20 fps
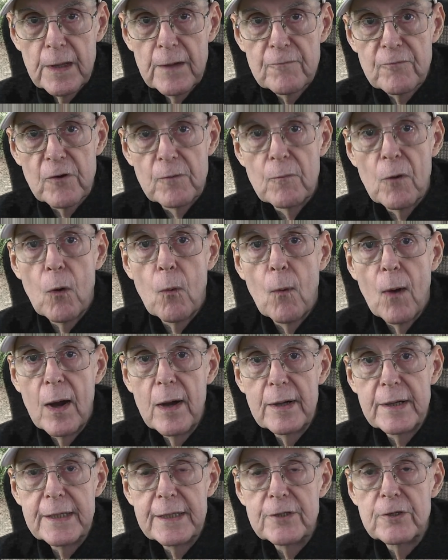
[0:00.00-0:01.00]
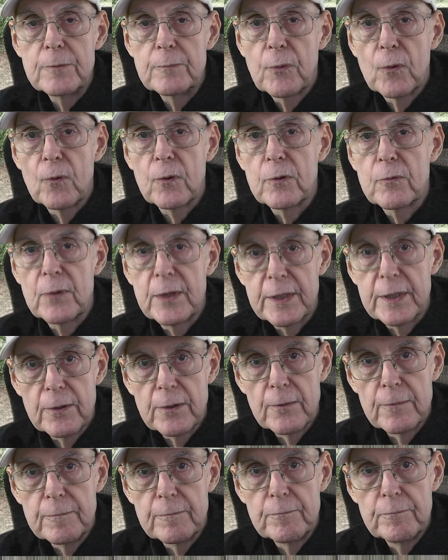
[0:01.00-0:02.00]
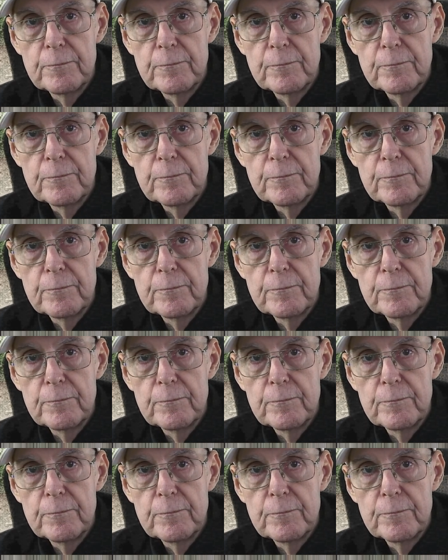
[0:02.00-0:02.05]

from Hawaii to Puerto Rico.